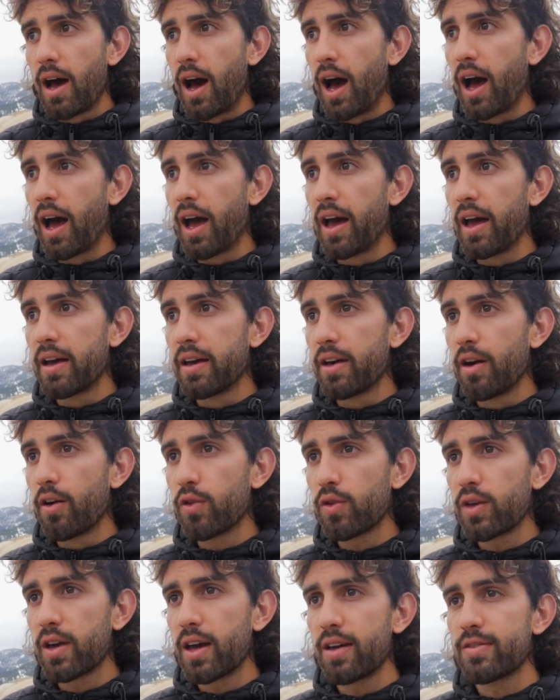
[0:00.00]
I
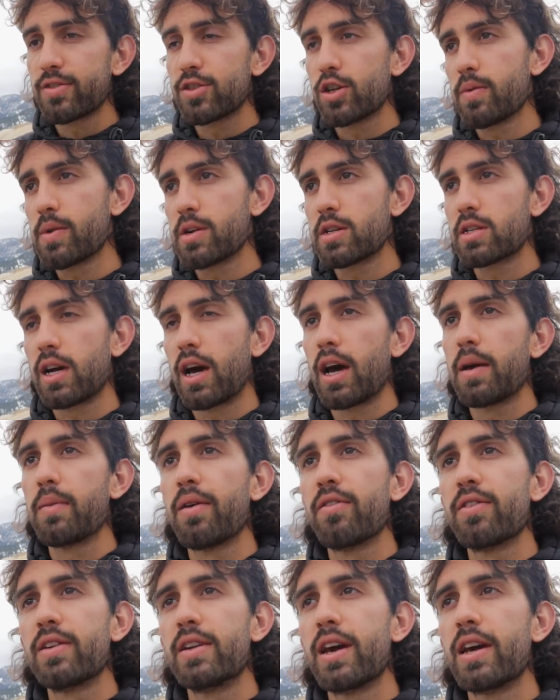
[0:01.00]
only have so much time
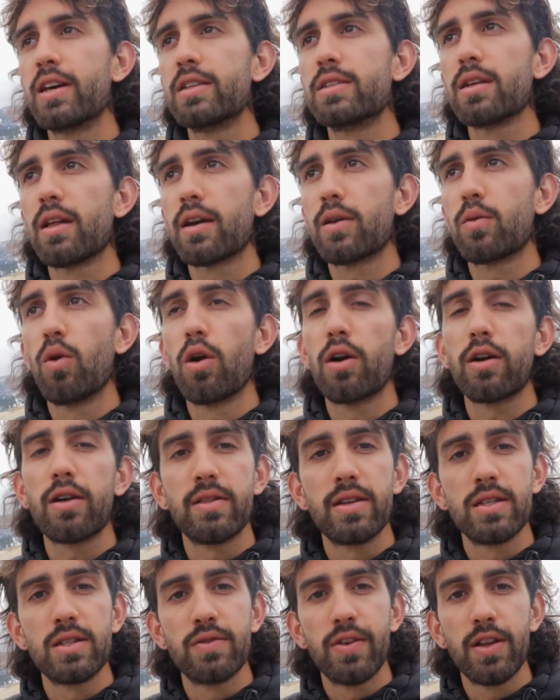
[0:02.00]
every day to like work
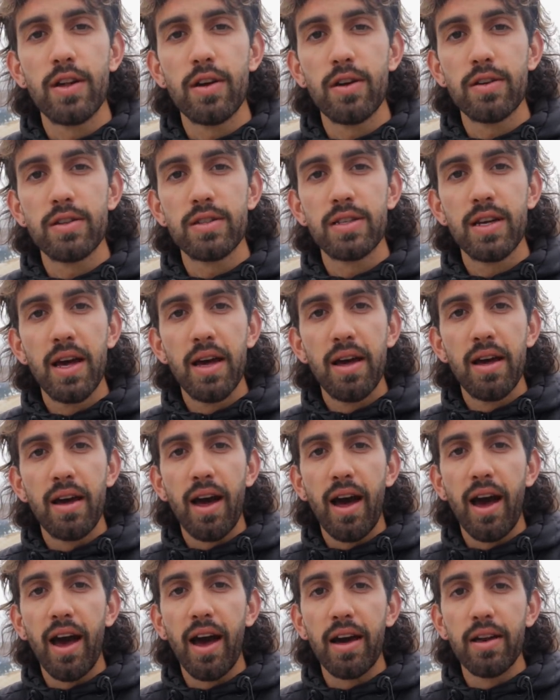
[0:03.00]
on these videos,
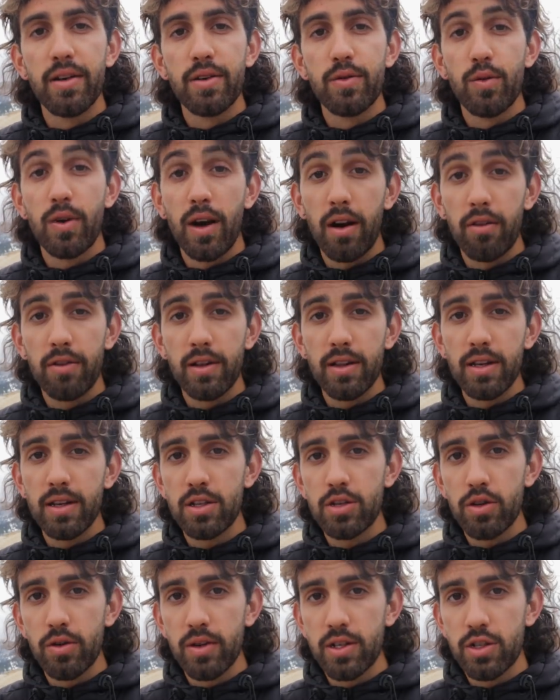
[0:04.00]
and what I really
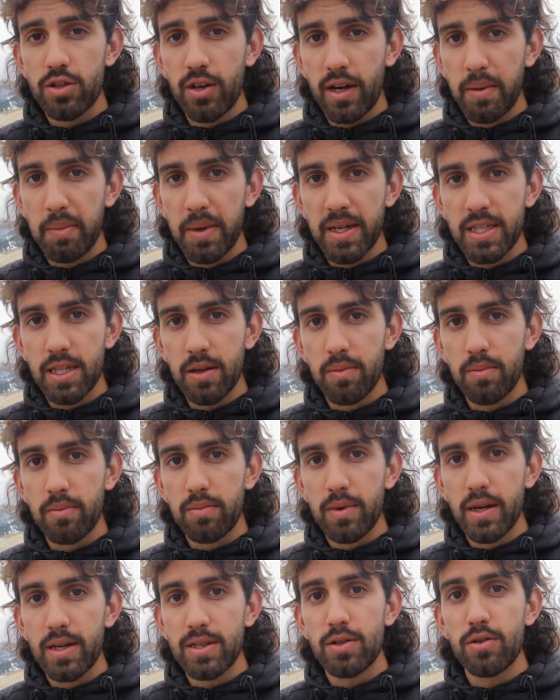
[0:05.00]
enjoy is trying to make
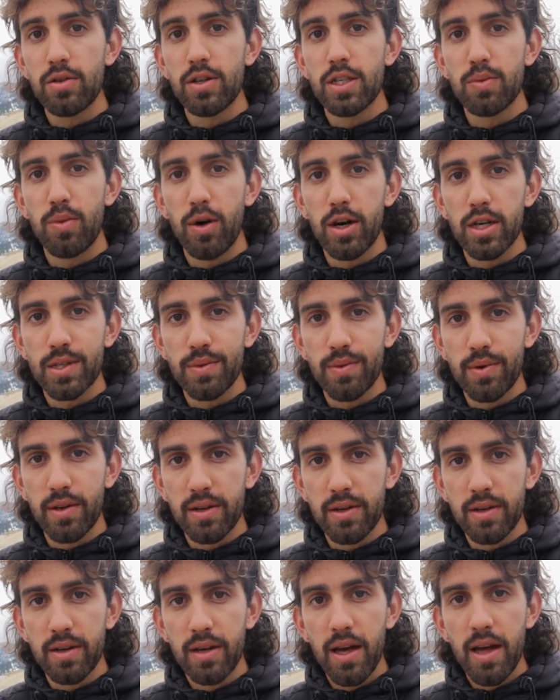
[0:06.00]
them as good as possible,
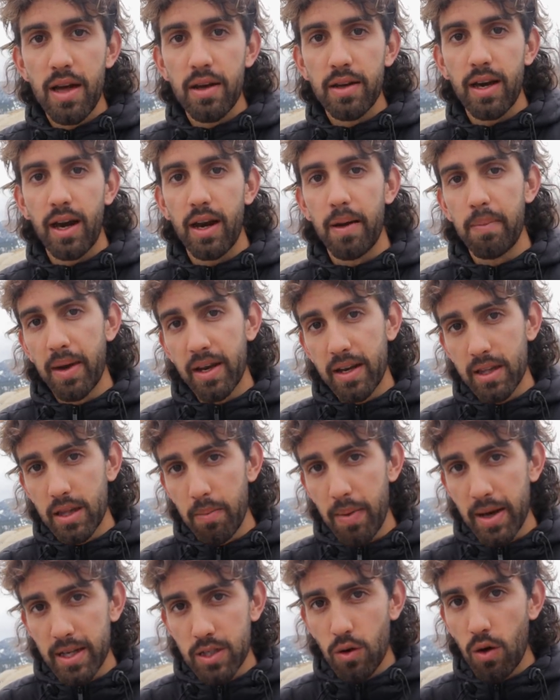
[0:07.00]
and kind of making
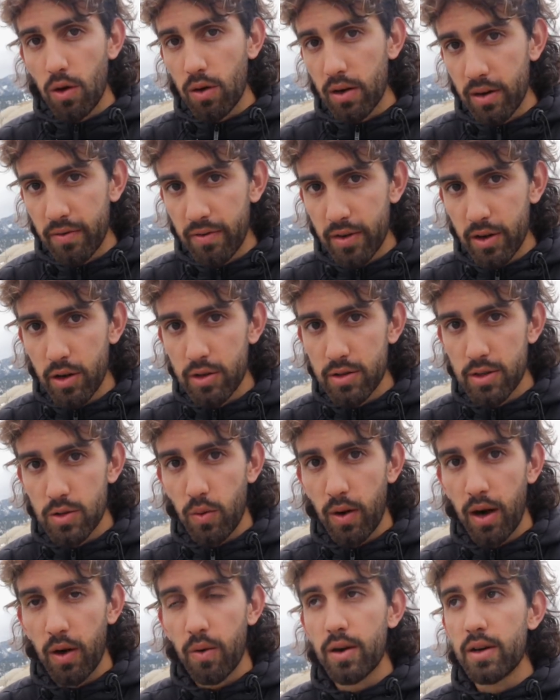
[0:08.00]
the best quality videos
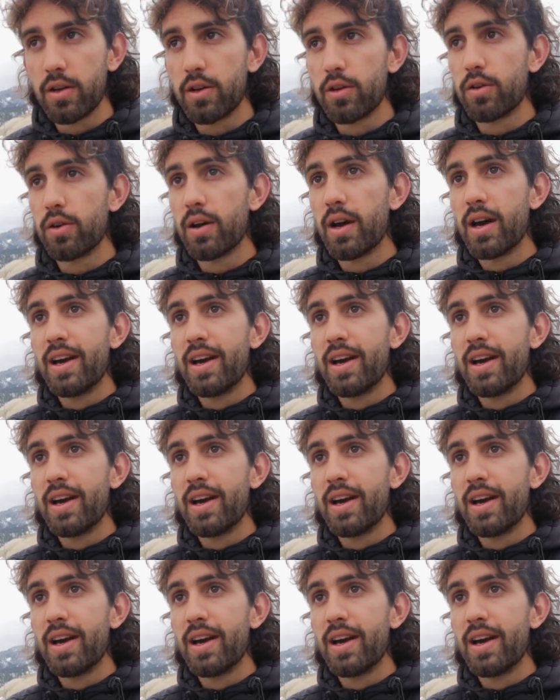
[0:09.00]
is what I want to do.